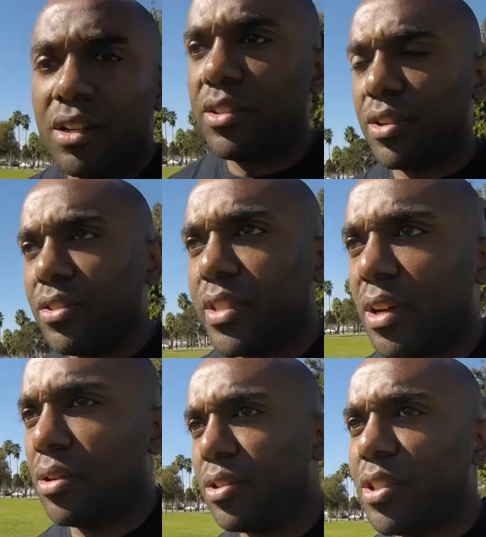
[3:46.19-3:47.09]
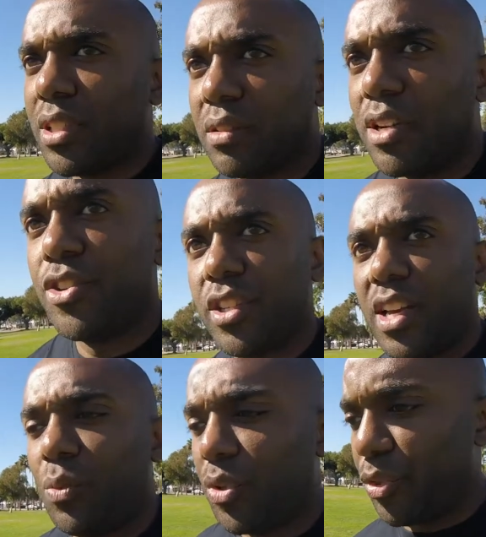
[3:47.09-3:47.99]
Turns out earlier I just
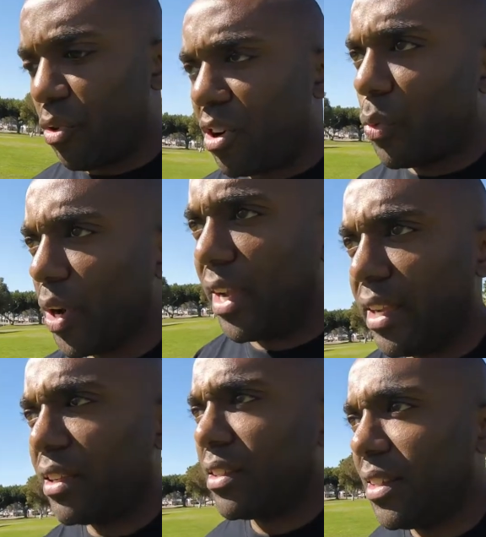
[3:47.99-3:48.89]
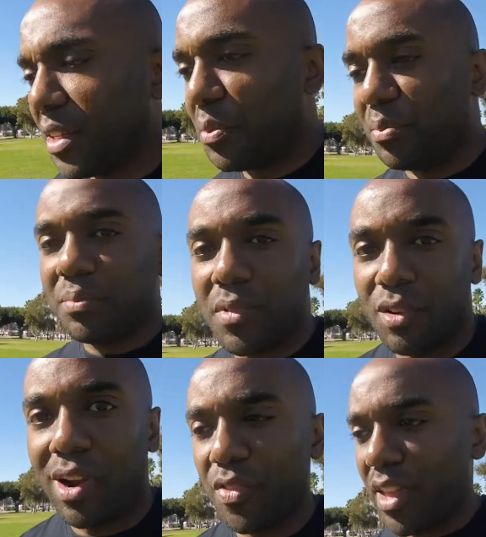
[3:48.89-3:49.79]
kind of went the wrong way
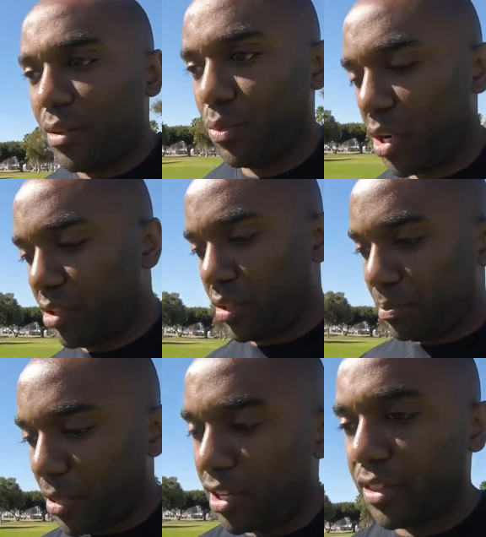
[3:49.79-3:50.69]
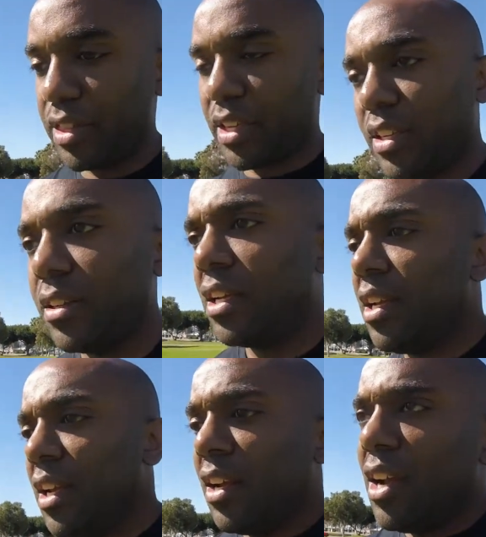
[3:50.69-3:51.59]
around that water pond thingy.
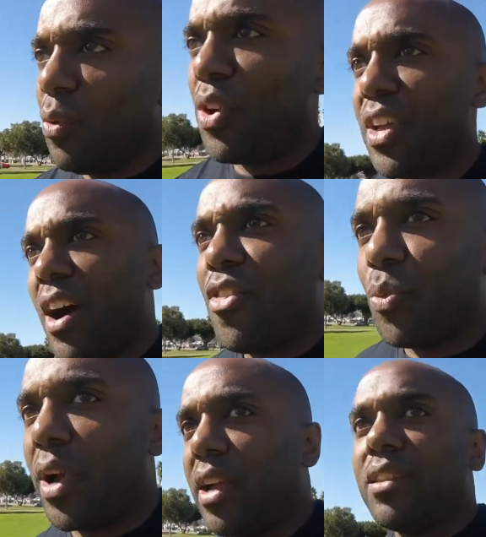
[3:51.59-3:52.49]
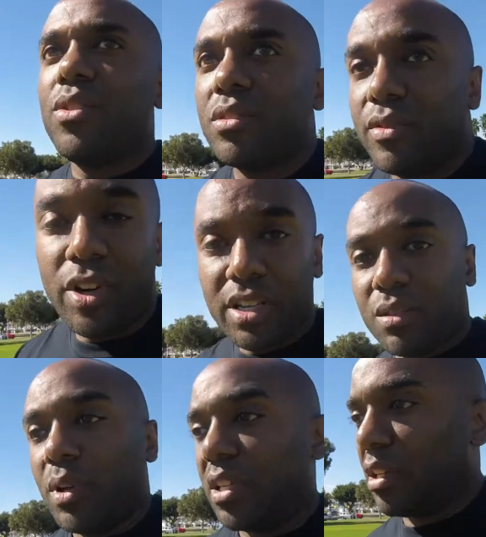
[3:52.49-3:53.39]
Went the other way, and it was a very
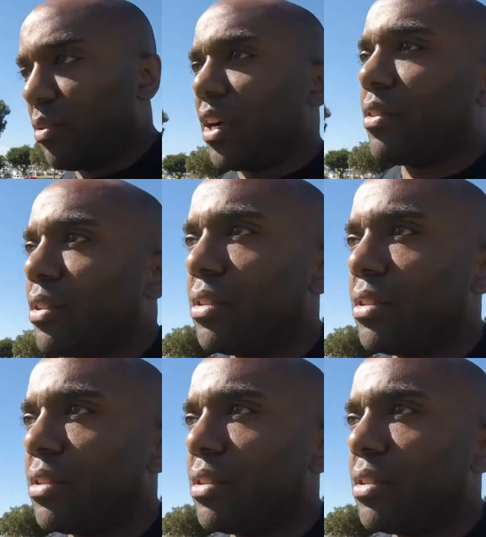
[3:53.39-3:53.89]
easy way to get around.